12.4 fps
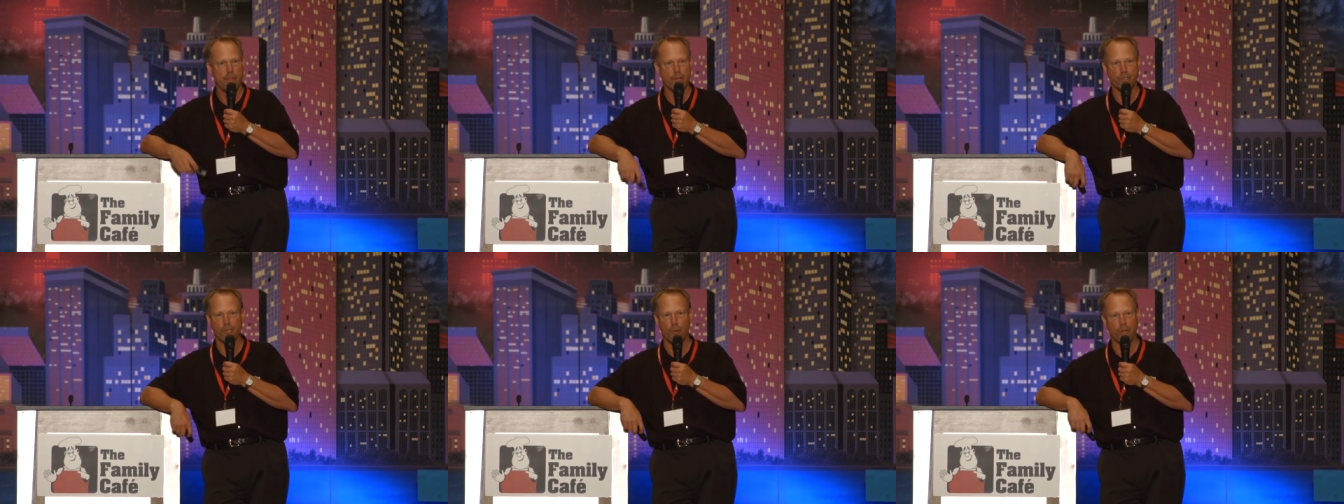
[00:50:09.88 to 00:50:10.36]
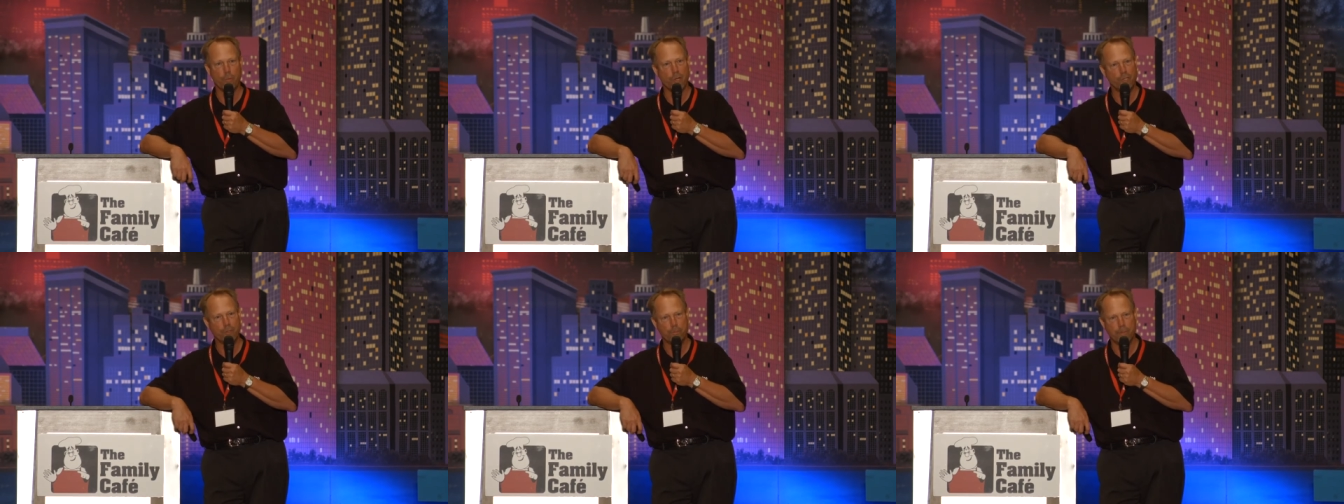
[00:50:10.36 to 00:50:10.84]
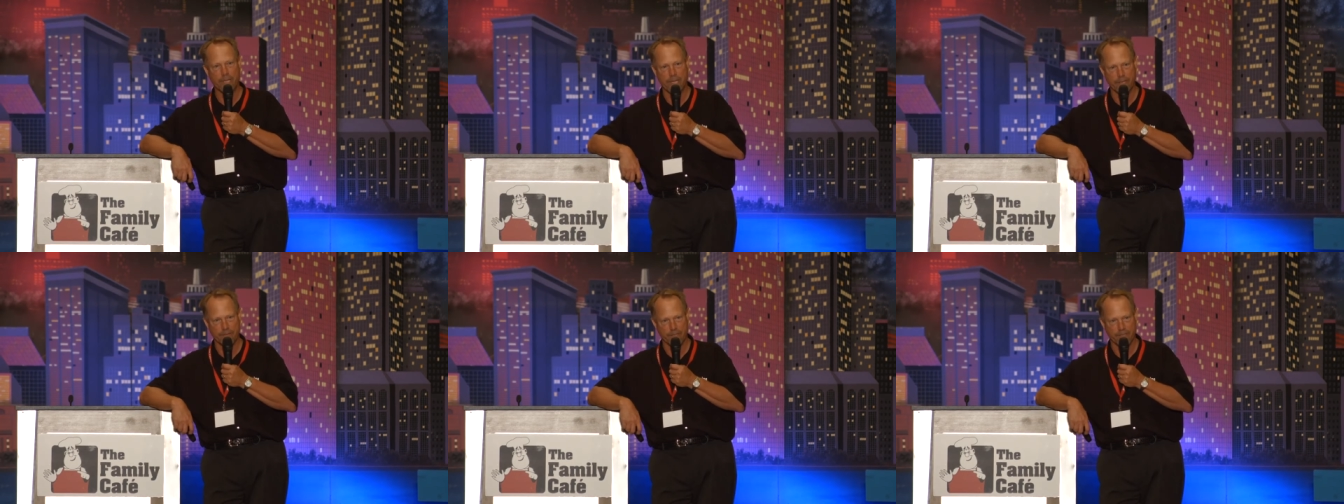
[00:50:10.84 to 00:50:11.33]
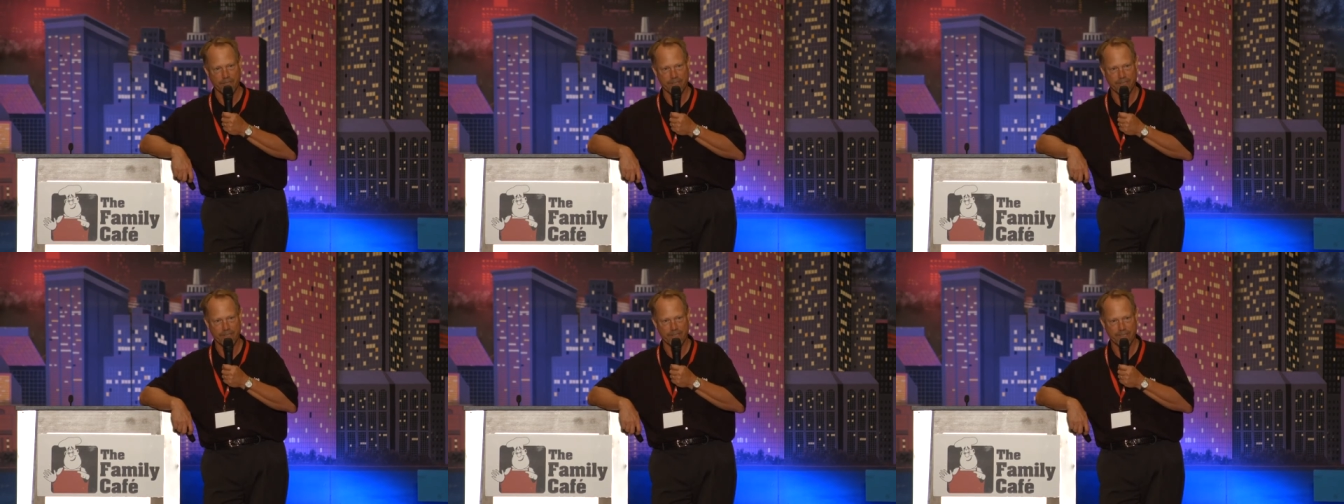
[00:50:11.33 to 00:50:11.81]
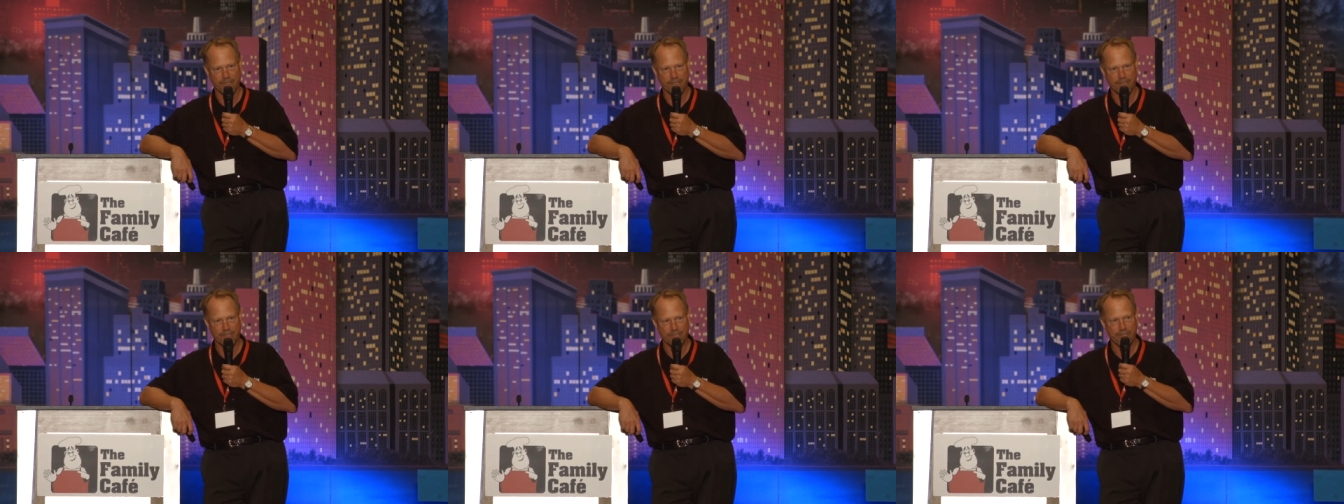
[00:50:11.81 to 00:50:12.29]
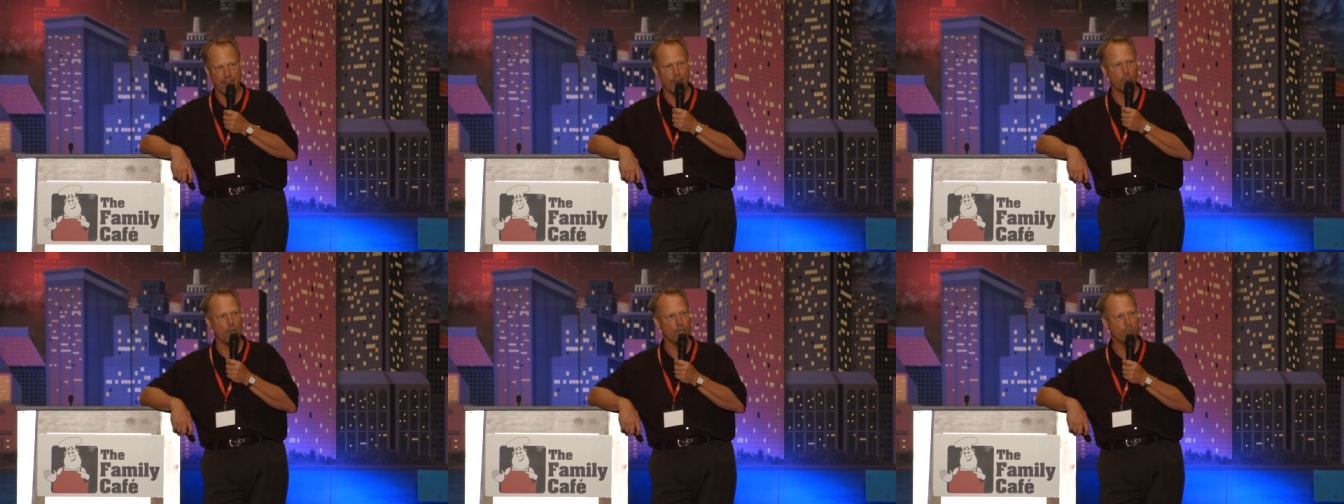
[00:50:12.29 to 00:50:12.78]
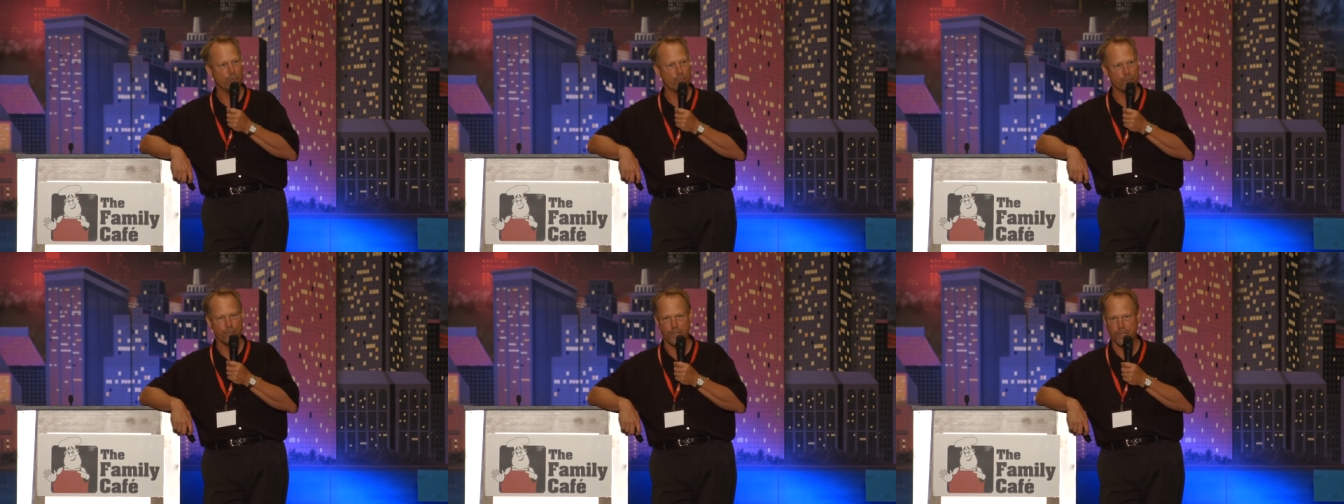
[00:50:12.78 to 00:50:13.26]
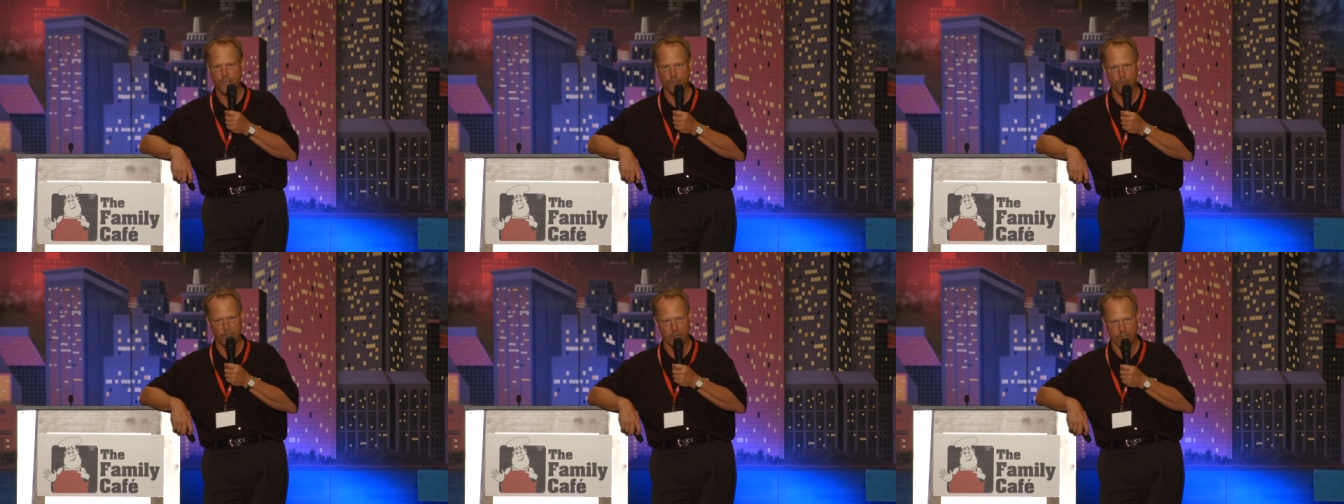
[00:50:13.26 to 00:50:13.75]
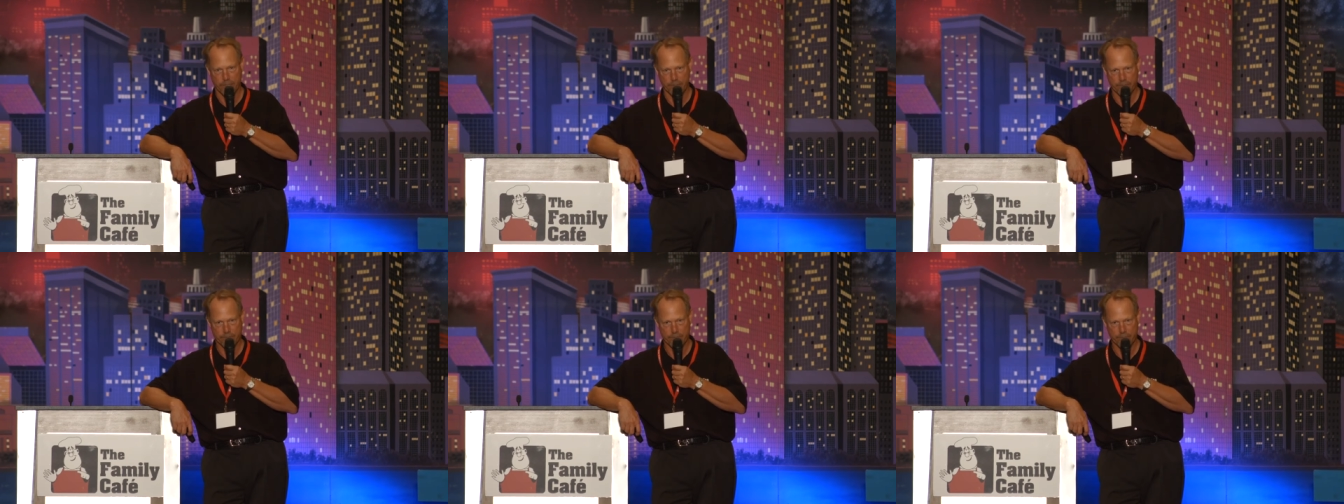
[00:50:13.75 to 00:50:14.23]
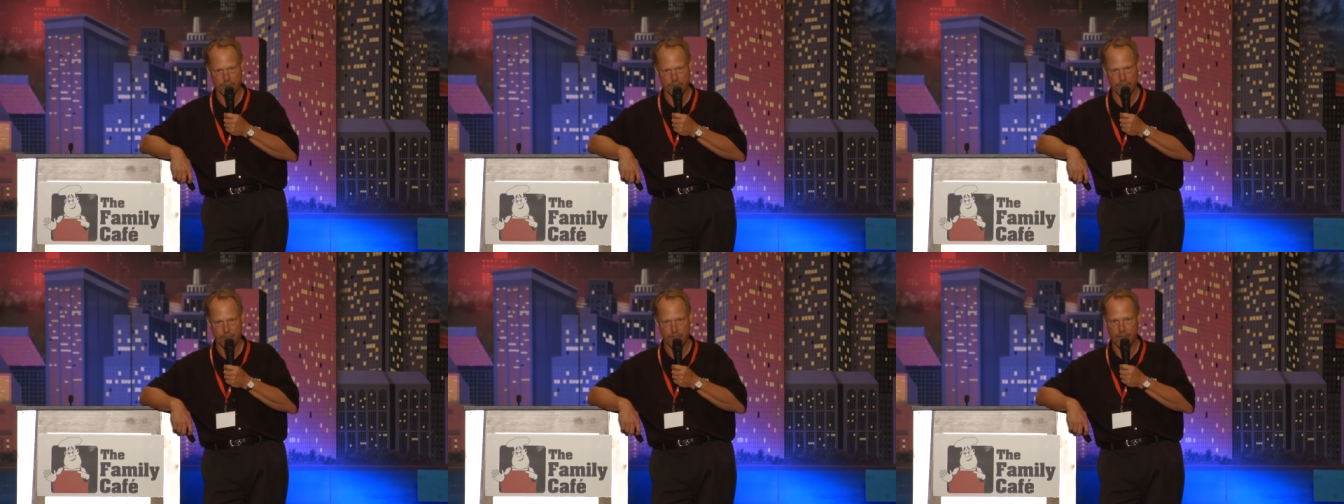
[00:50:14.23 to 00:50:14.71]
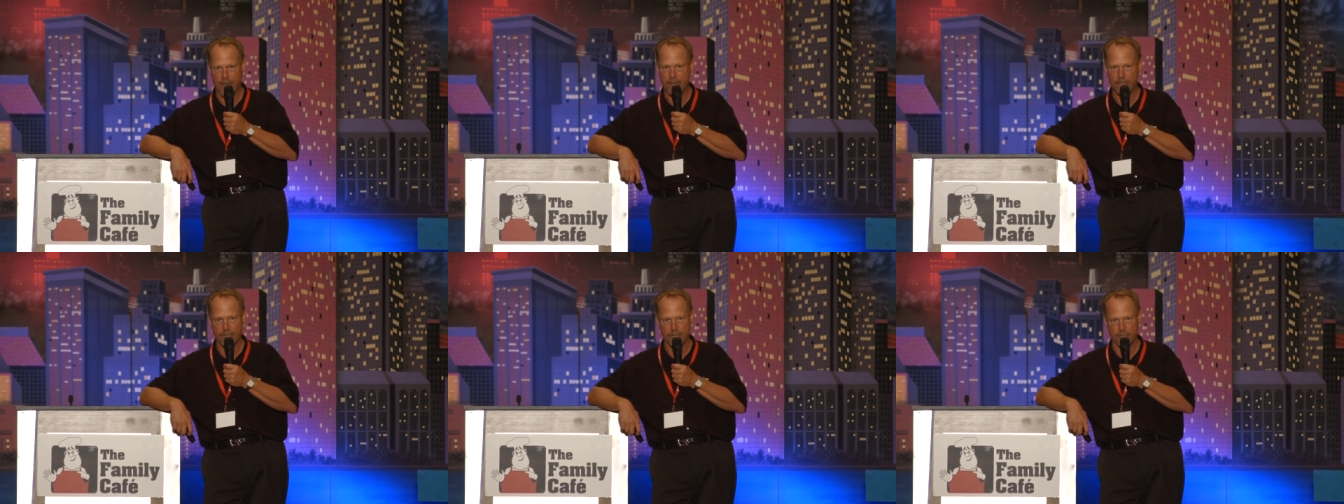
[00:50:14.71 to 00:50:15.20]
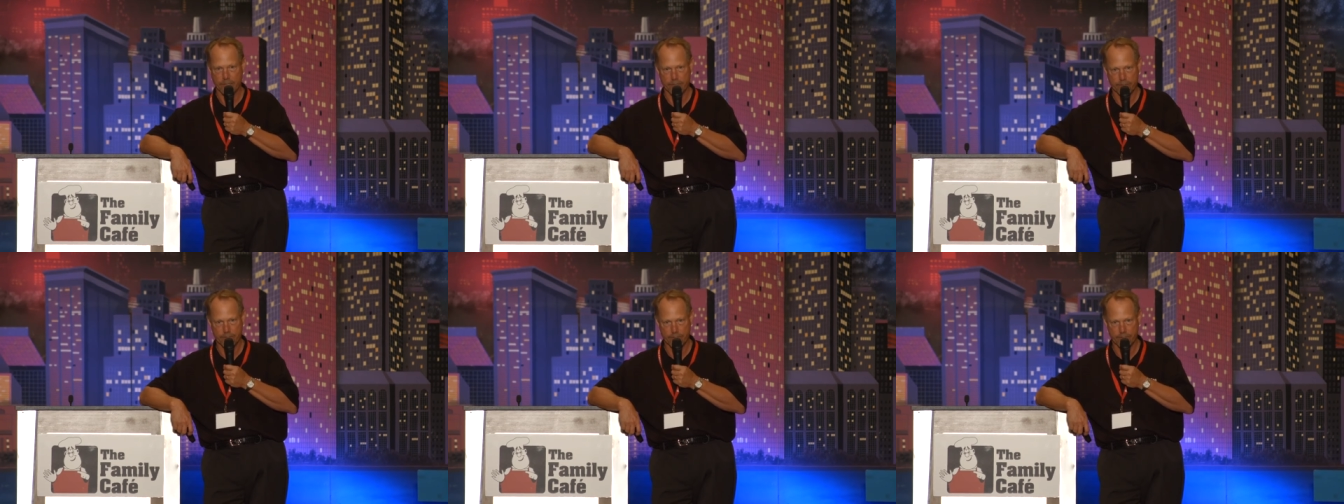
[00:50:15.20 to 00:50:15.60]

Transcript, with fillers: There's only what you've been given and what you choose to do with it. That is it.